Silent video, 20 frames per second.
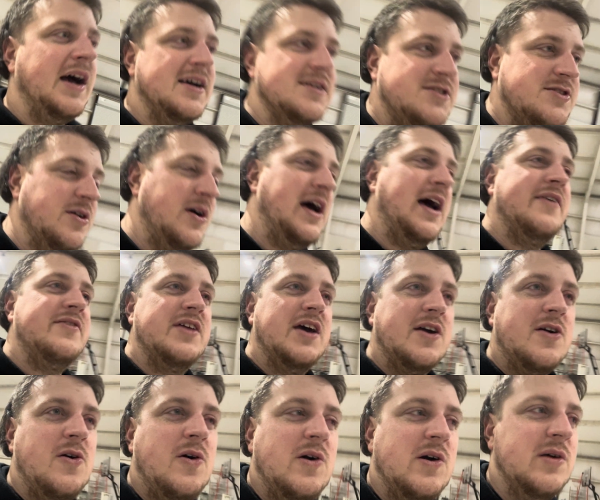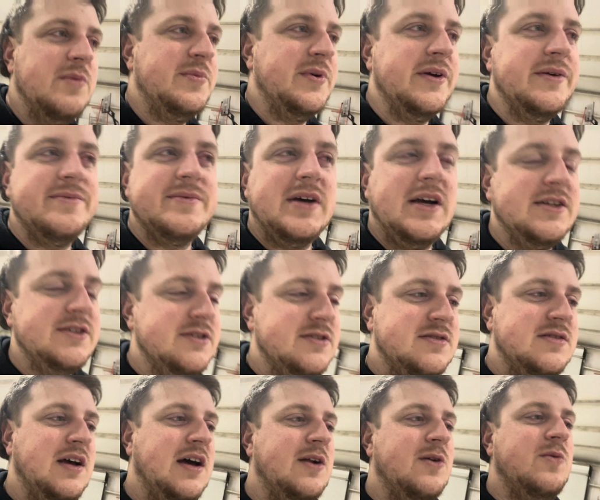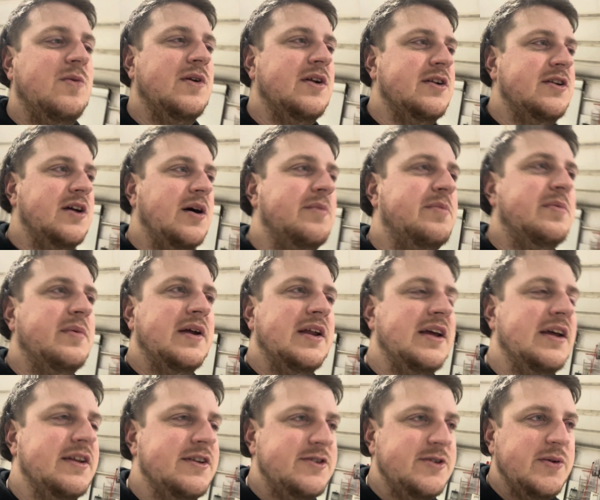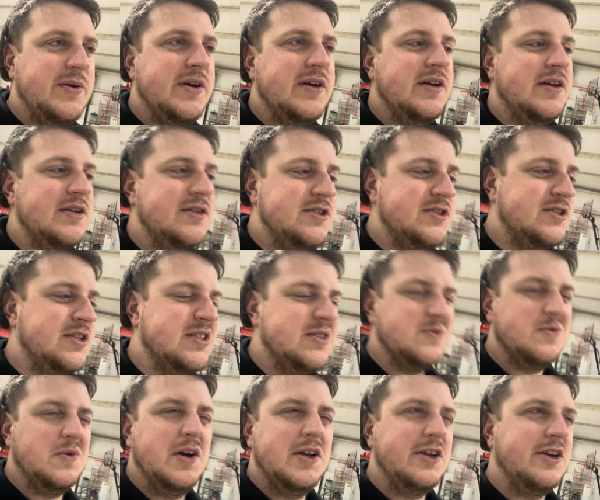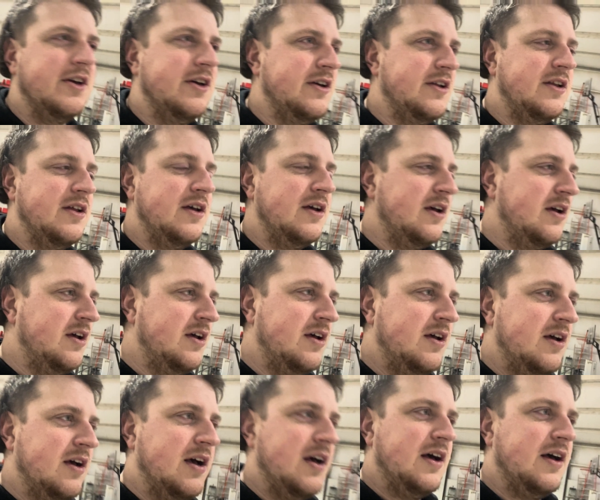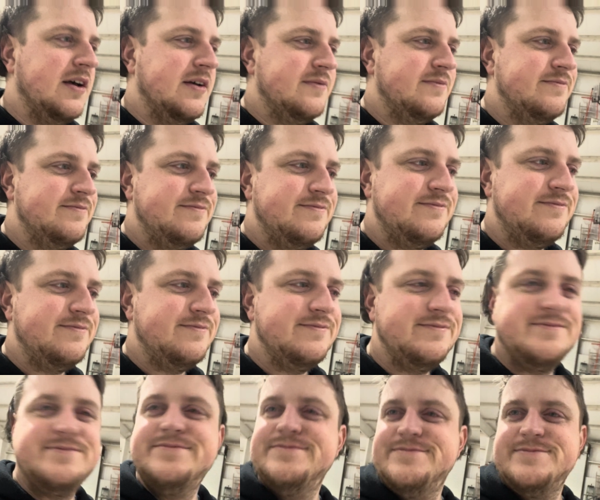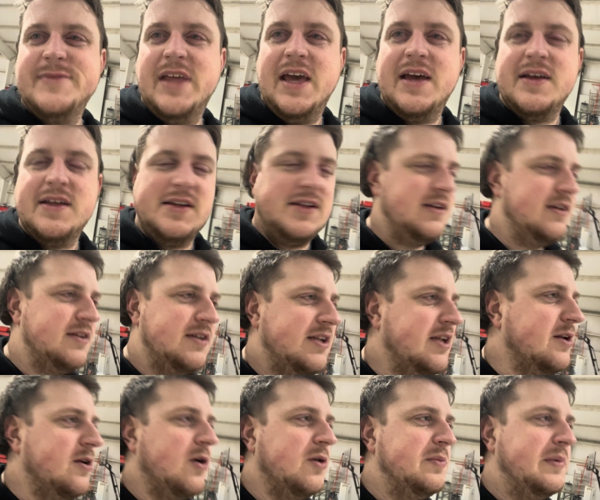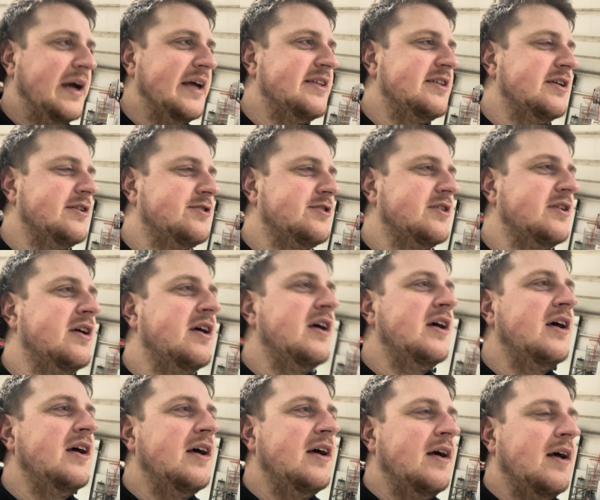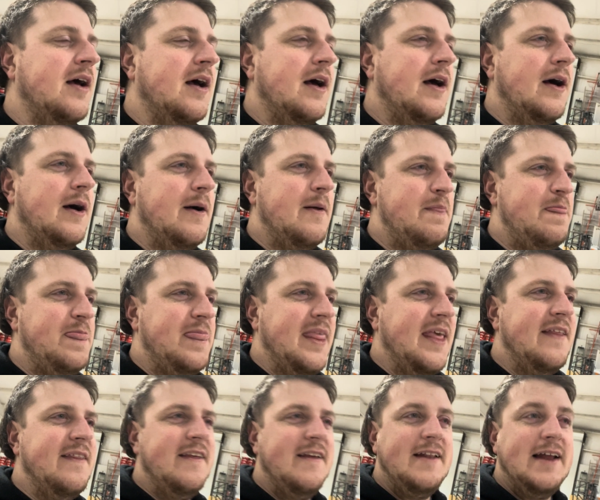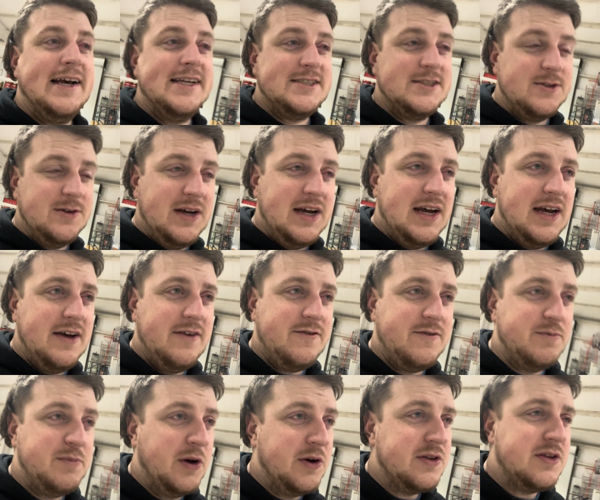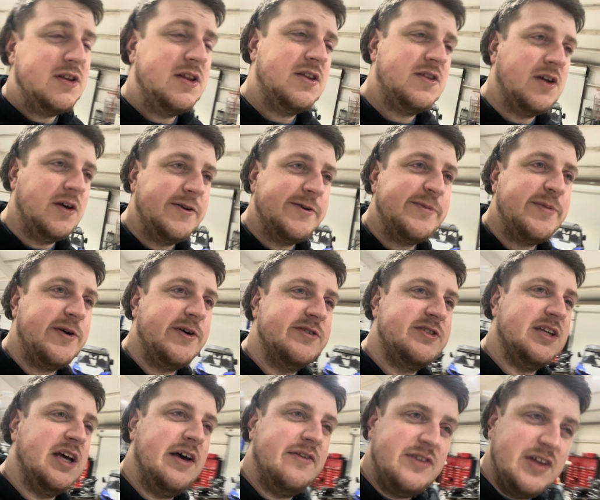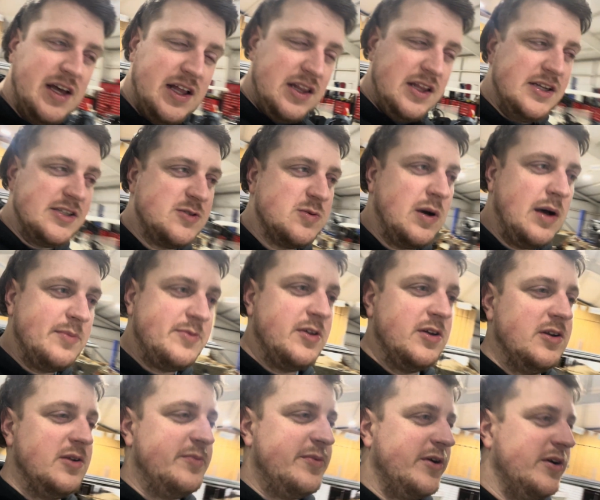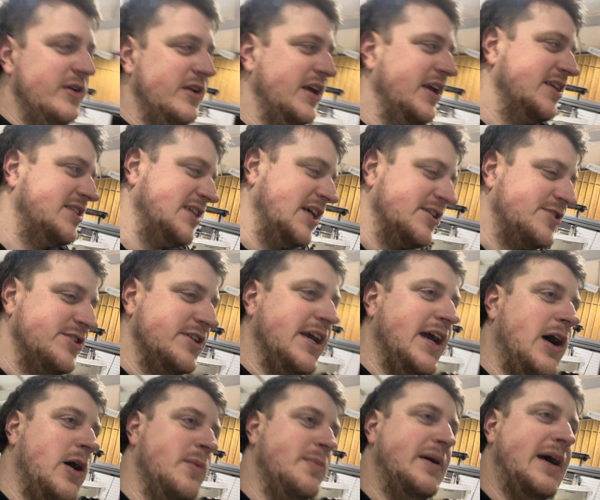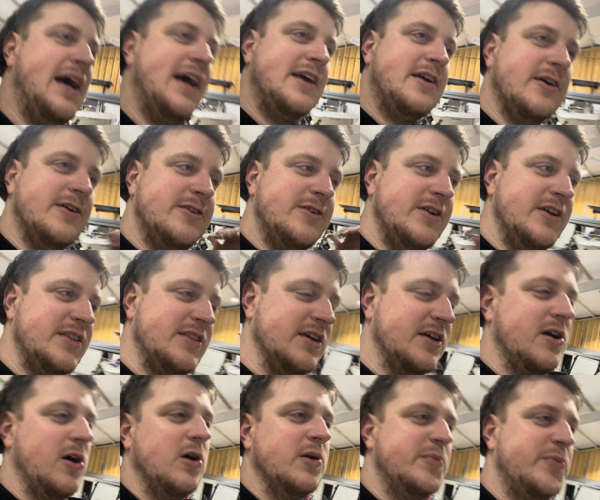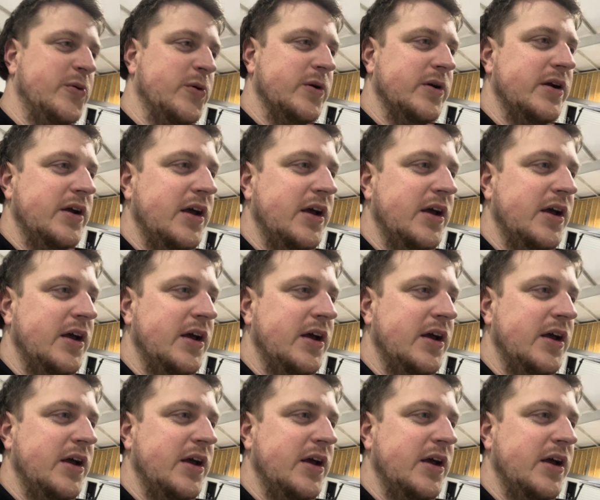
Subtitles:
still have that car, but I don't want to dump money into it. It just doesn't run good. Yeah, it didn't hold my attention. And then I still have both of the Thunderbirds. I have the LS Swap Thunderbird. It's actually out back underneath the carport.